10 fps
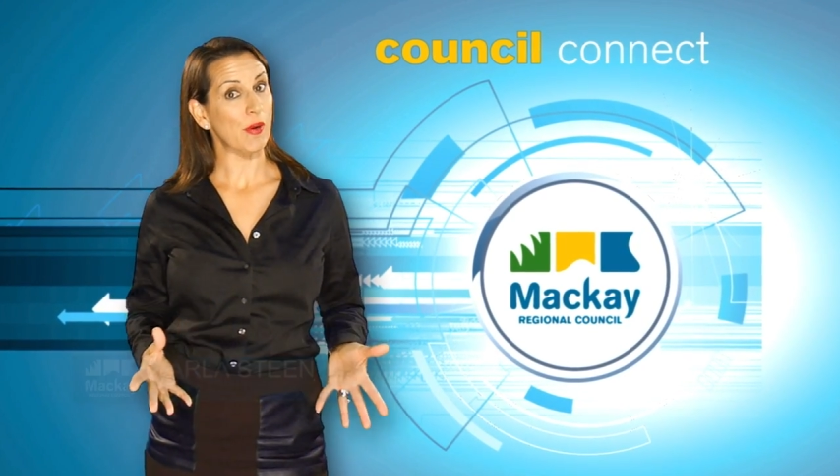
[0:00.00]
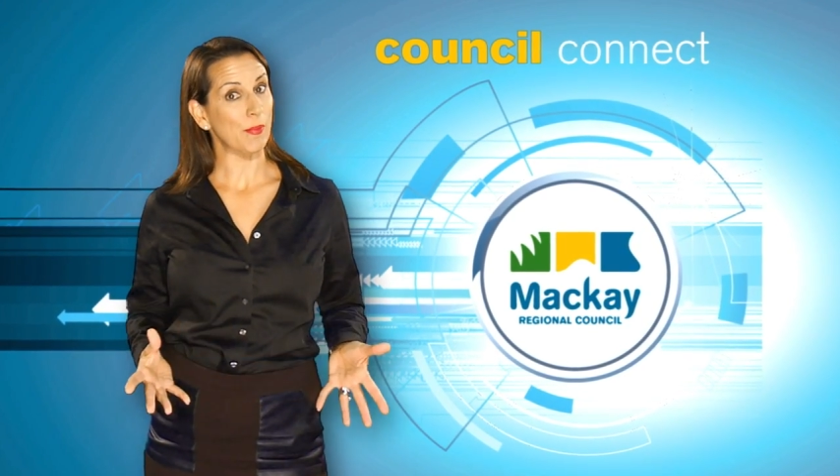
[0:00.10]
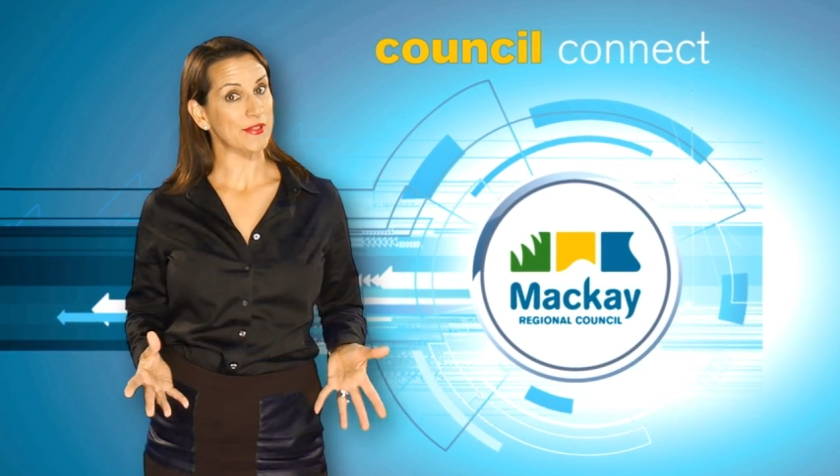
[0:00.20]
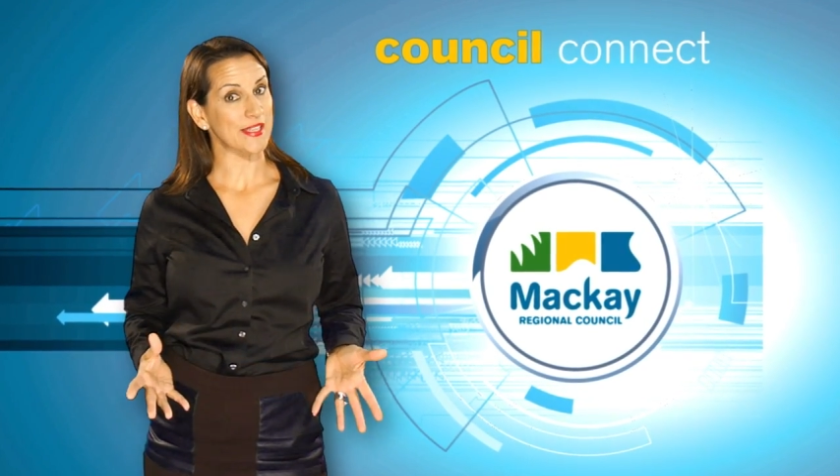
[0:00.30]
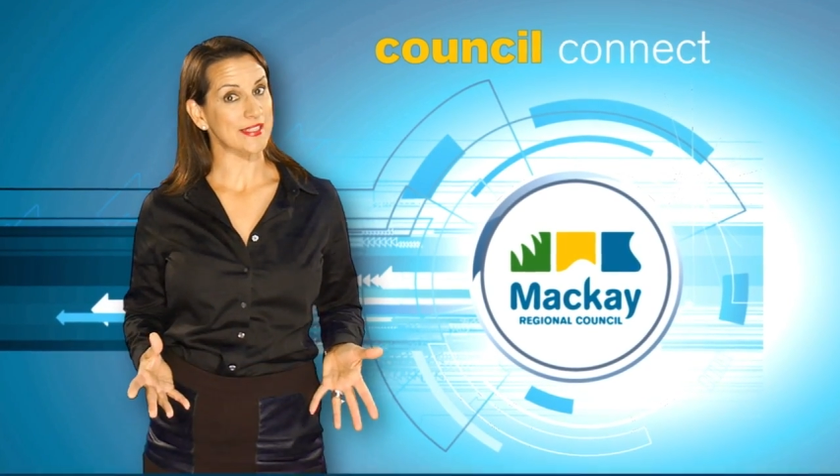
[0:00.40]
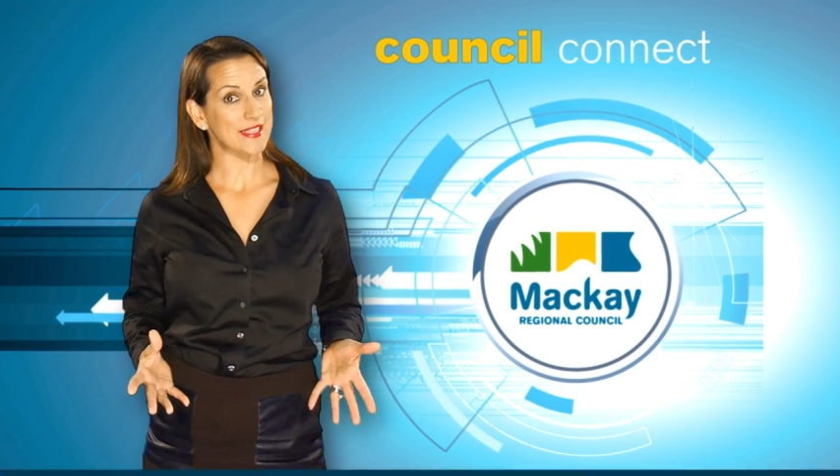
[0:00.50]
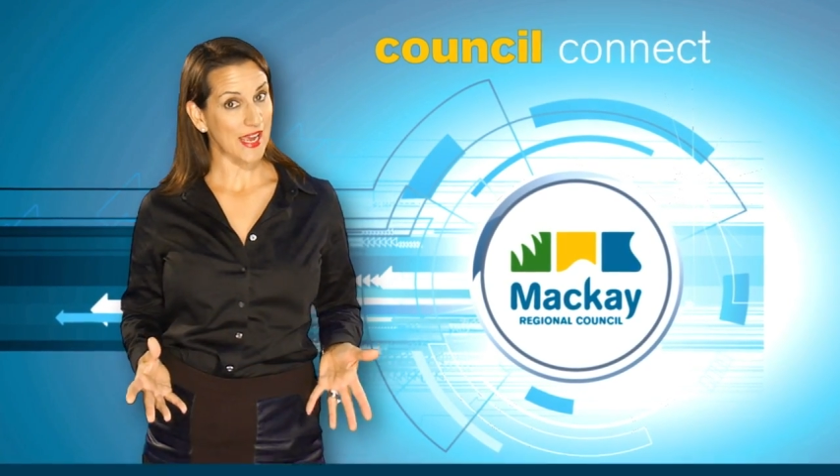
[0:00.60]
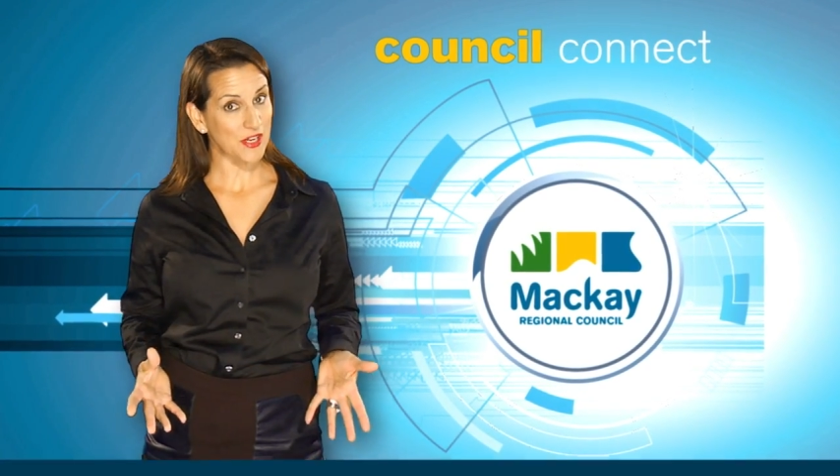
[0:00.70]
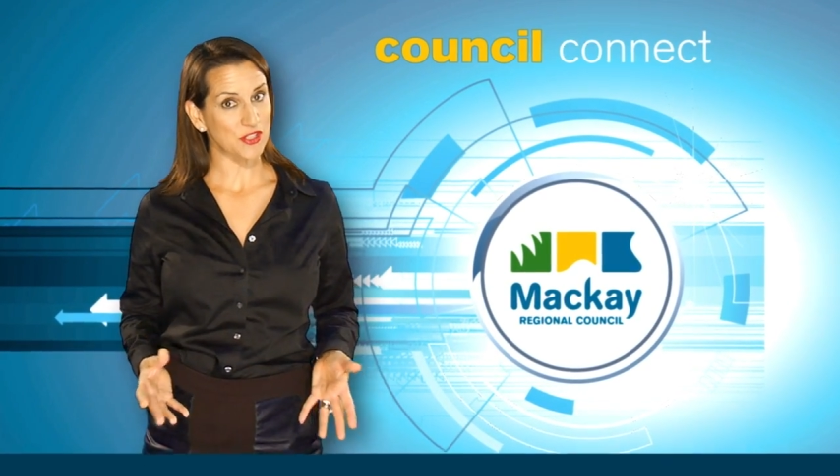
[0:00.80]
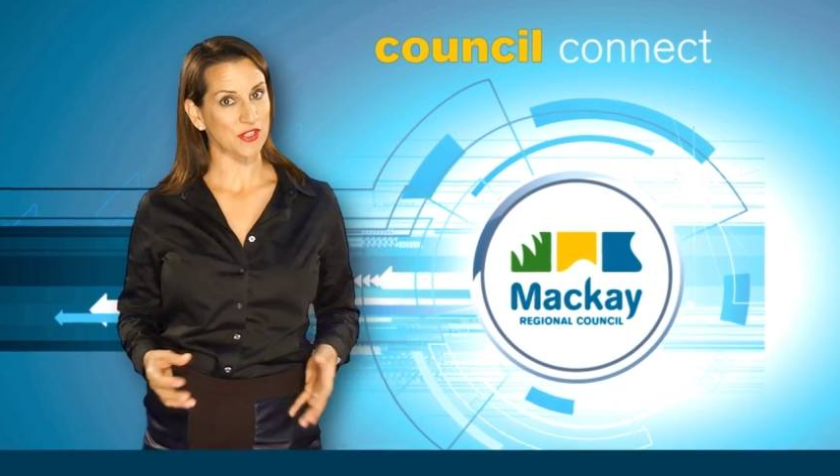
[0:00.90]

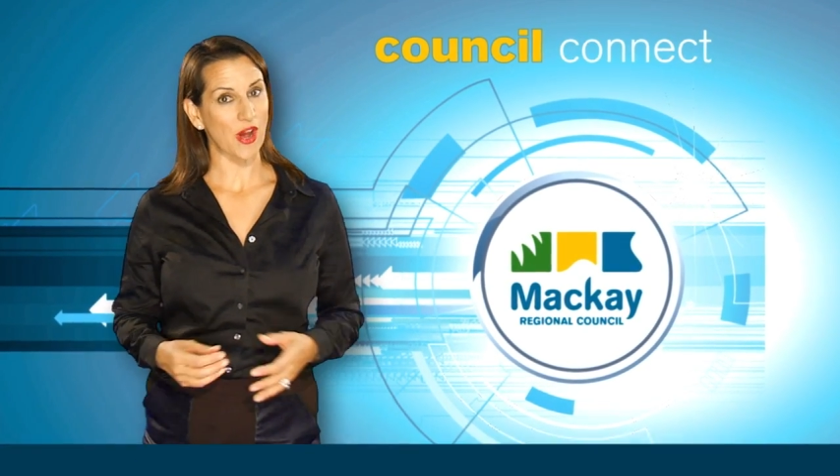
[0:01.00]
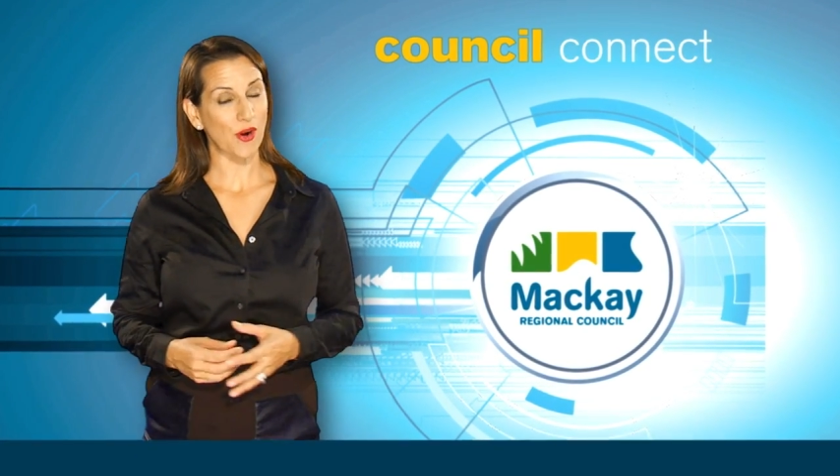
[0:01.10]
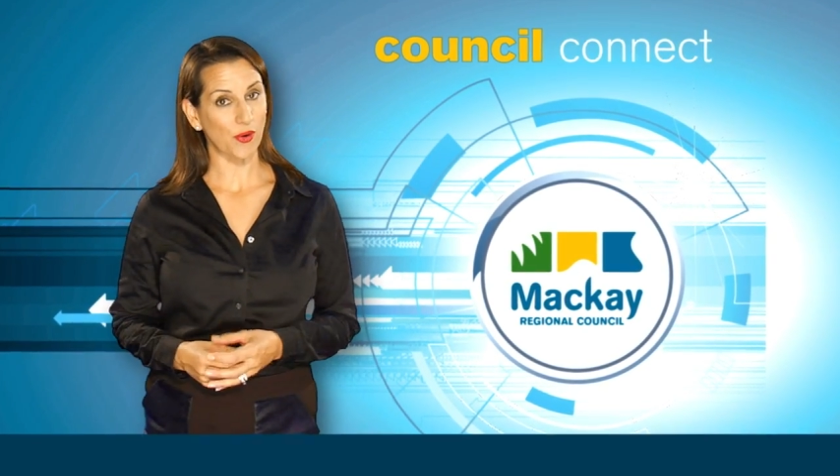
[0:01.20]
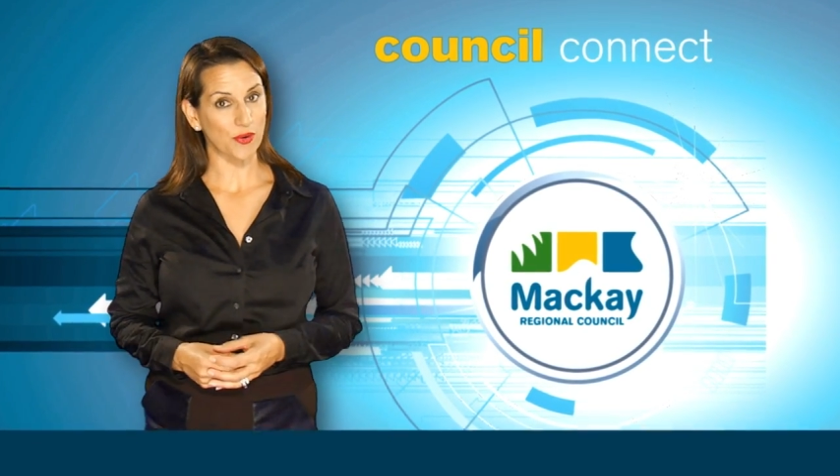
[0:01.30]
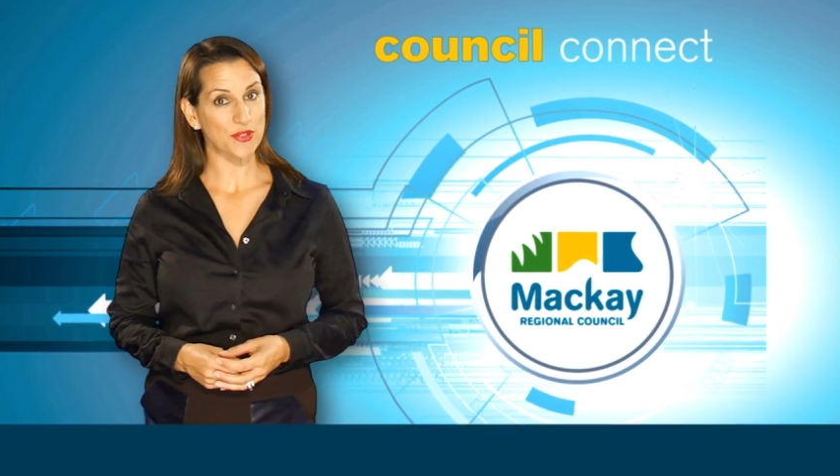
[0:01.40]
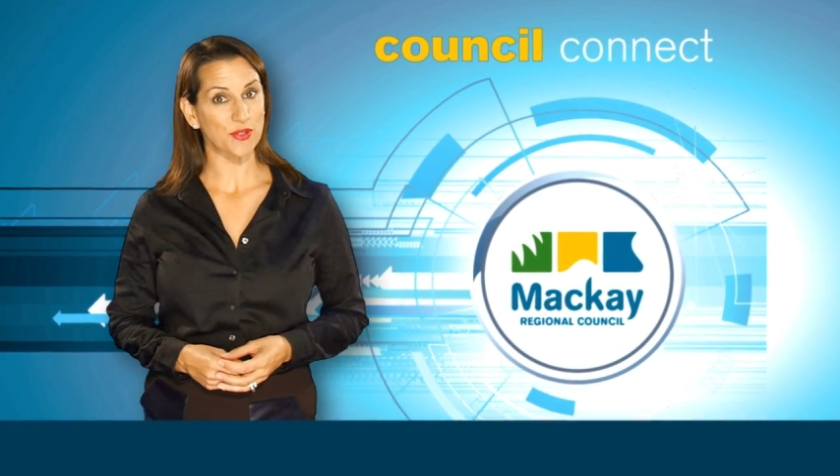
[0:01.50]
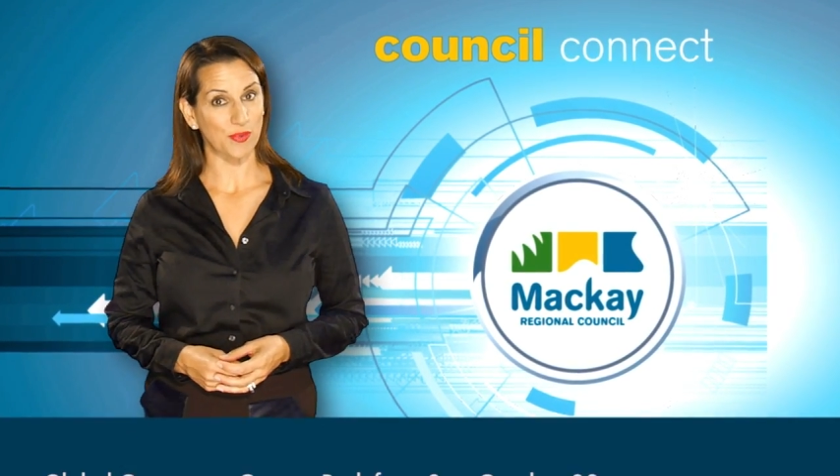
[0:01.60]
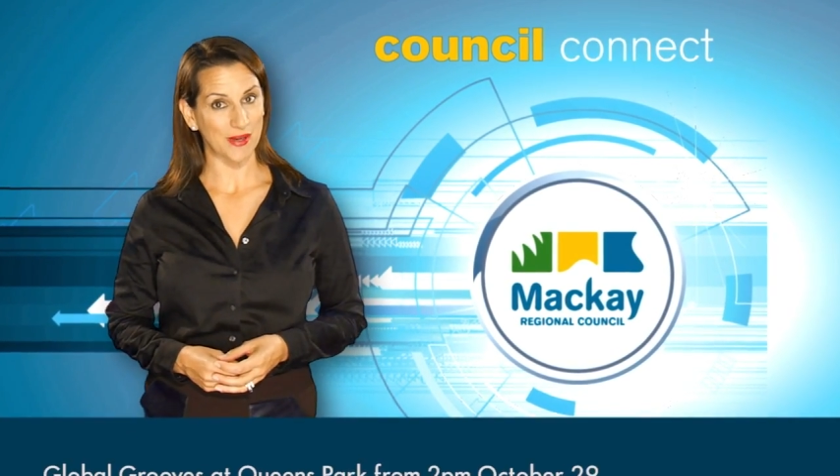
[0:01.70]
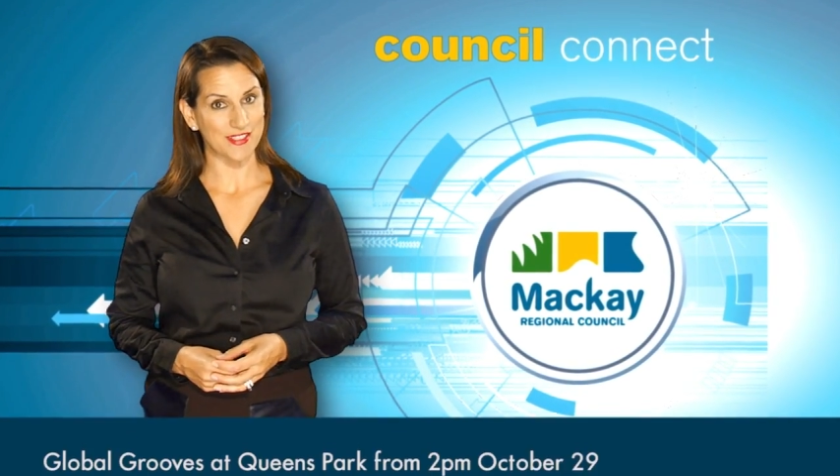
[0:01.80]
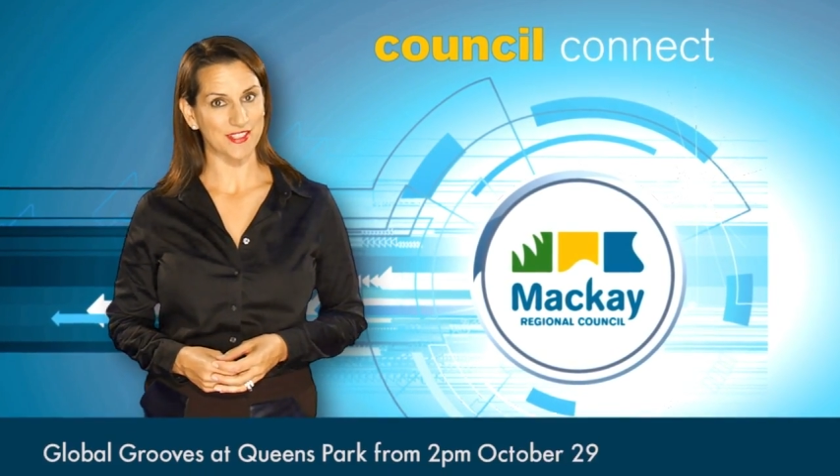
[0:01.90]
representation across the
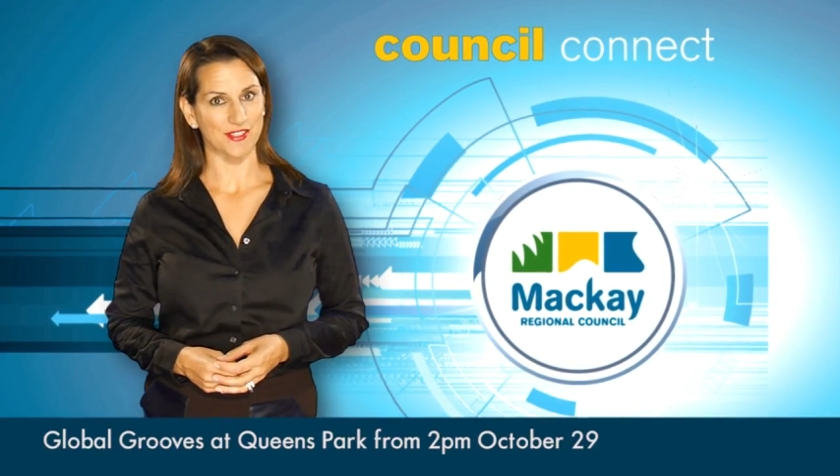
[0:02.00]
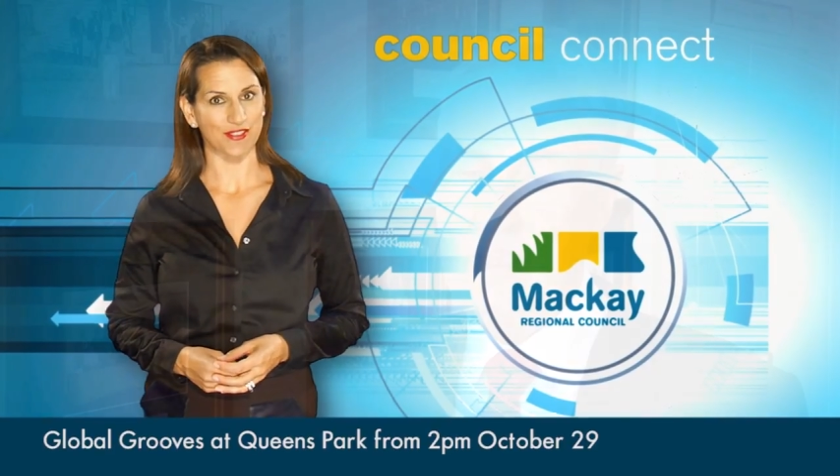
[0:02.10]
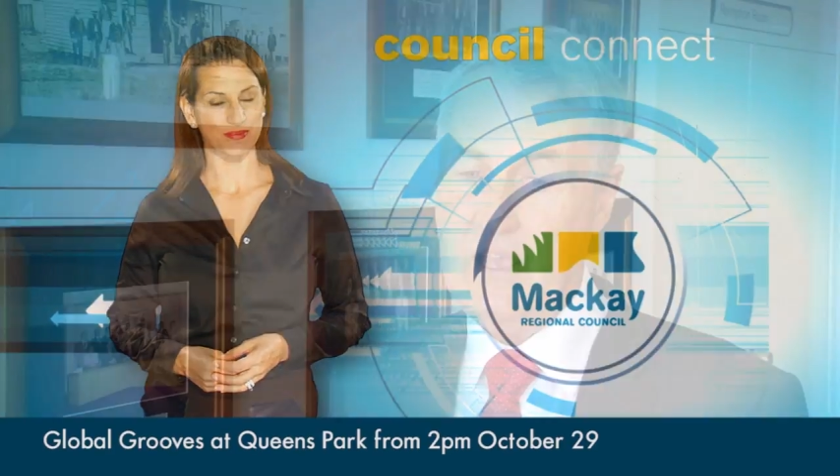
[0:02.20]
region.